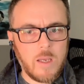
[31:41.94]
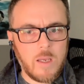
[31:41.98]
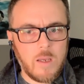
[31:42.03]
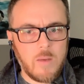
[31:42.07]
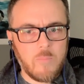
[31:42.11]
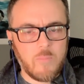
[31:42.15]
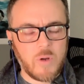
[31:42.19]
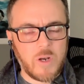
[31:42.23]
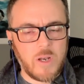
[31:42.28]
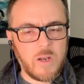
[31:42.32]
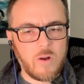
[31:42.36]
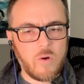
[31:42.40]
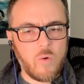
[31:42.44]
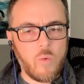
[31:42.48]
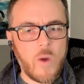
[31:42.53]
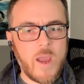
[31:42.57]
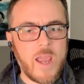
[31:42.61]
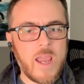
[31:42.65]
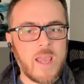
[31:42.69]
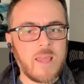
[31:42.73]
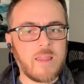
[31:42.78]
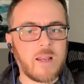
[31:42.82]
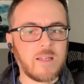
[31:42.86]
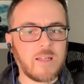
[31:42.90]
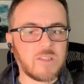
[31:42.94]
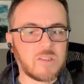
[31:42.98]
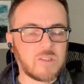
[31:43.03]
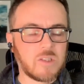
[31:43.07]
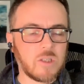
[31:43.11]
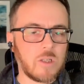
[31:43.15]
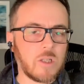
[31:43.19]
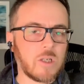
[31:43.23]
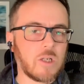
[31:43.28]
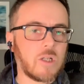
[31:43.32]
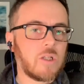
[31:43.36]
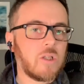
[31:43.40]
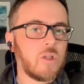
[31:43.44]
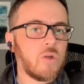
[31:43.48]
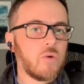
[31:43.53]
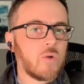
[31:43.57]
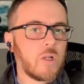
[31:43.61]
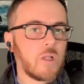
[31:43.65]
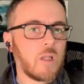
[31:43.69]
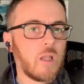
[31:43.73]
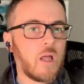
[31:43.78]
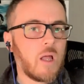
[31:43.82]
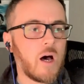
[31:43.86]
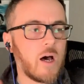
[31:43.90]
but in a way that I still include a
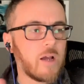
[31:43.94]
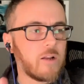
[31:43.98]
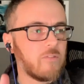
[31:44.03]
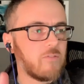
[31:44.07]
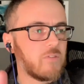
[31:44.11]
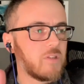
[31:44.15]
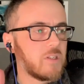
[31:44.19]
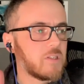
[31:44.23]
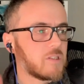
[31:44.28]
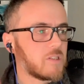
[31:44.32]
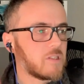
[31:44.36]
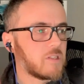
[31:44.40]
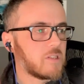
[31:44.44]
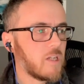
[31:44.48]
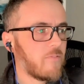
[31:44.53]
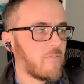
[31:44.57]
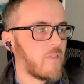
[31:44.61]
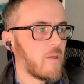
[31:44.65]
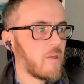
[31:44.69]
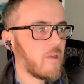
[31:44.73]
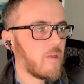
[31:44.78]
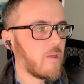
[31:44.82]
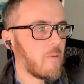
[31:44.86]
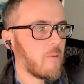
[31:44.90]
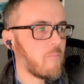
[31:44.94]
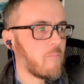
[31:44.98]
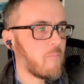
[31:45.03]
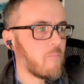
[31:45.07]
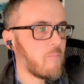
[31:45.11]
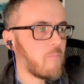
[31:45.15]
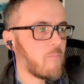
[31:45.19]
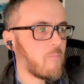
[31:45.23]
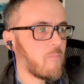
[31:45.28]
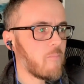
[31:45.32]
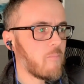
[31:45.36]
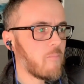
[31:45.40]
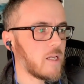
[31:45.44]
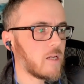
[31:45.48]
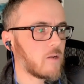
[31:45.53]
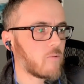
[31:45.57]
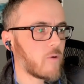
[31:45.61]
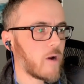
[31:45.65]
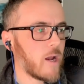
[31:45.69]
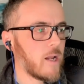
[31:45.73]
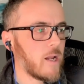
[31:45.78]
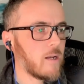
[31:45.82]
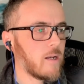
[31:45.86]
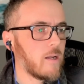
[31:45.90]
lot of the stuff that makes them
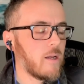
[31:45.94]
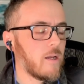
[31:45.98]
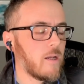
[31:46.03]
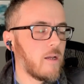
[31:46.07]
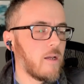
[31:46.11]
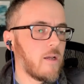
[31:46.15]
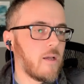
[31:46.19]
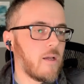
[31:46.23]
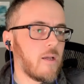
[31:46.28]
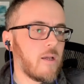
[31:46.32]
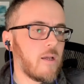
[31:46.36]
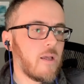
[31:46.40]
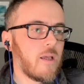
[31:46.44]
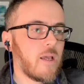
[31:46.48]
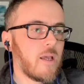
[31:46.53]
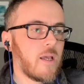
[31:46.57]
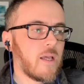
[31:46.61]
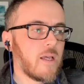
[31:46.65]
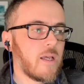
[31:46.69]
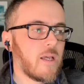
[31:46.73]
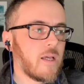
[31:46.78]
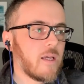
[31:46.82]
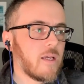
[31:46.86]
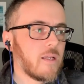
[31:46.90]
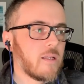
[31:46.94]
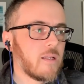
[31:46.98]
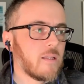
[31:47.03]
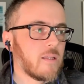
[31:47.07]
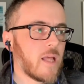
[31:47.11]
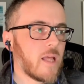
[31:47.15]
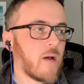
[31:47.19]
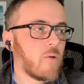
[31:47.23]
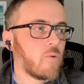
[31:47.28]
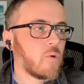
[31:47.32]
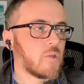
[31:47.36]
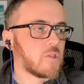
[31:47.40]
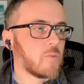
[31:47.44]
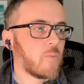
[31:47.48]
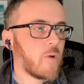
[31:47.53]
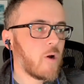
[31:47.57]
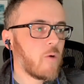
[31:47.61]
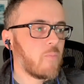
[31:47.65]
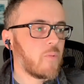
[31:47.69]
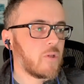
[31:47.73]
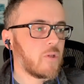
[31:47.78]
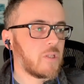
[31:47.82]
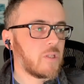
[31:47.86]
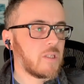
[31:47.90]
unique, right? And that was
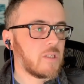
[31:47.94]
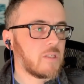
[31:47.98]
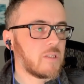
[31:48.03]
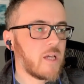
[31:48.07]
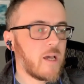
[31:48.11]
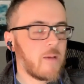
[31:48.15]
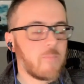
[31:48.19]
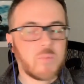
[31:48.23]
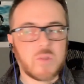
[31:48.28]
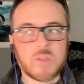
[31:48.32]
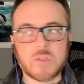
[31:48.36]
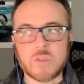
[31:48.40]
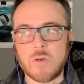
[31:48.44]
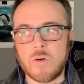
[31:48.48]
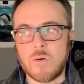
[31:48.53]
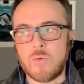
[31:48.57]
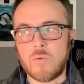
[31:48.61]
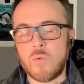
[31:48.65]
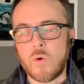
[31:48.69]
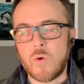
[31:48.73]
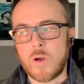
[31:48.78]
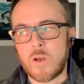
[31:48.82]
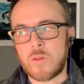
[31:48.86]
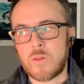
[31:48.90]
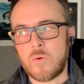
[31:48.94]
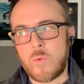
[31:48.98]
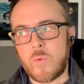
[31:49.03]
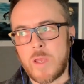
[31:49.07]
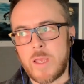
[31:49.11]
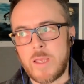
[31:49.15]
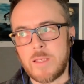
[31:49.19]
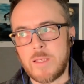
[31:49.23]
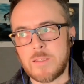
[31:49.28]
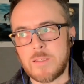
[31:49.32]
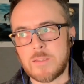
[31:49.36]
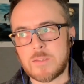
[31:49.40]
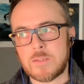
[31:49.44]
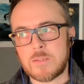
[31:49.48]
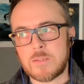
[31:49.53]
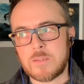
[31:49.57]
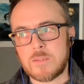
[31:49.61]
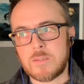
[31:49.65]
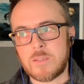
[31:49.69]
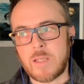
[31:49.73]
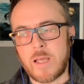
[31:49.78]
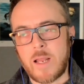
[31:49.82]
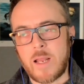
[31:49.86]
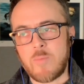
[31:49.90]
about building depth. So one of the ways
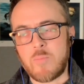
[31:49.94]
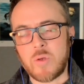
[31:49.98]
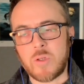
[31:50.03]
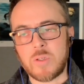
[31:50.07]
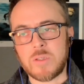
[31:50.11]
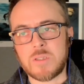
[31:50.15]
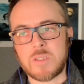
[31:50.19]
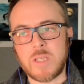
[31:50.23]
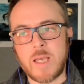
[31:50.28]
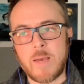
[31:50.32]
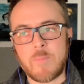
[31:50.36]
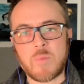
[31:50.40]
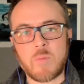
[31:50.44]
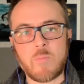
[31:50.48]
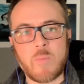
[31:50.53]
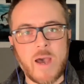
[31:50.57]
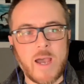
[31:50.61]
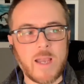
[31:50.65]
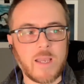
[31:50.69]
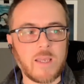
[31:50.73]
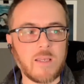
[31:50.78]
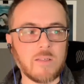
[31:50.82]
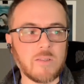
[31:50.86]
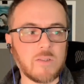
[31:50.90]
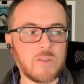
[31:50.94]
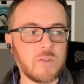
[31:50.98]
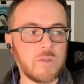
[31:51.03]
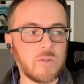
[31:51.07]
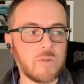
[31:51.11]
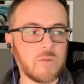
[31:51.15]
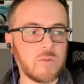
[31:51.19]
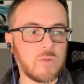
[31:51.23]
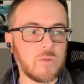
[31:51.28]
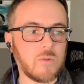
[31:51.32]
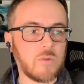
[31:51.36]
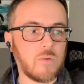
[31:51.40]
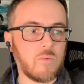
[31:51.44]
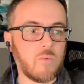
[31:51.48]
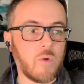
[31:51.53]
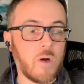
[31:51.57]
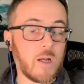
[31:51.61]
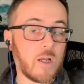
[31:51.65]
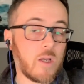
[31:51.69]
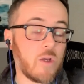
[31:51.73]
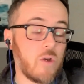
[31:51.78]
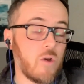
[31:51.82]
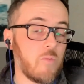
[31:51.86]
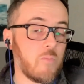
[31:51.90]
that I build depth back into what
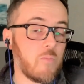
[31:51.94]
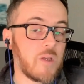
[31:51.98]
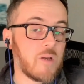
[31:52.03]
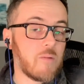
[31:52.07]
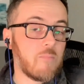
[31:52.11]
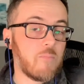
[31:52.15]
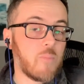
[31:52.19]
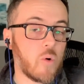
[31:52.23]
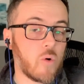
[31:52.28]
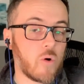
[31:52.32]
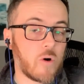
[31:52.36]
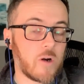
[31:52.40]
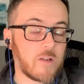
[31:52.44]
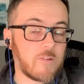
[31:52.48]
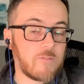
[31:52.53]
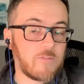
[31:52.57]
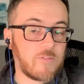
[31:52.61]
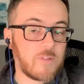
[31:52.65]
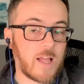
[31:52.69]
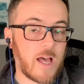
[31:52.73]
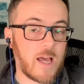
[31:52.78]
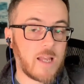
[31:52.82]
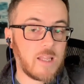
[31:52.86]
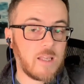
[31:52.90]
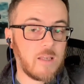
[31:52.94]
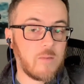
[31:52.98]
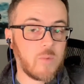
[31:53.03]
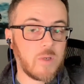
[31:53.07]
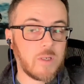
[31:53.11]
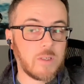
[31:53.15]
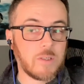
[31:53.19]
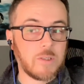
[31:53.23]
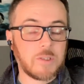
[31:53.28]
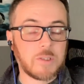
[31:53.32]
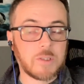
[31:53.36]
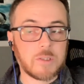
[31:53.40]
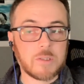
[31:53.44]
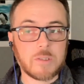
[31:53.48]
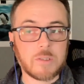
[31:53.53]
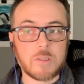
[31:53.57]
could be a boring flat image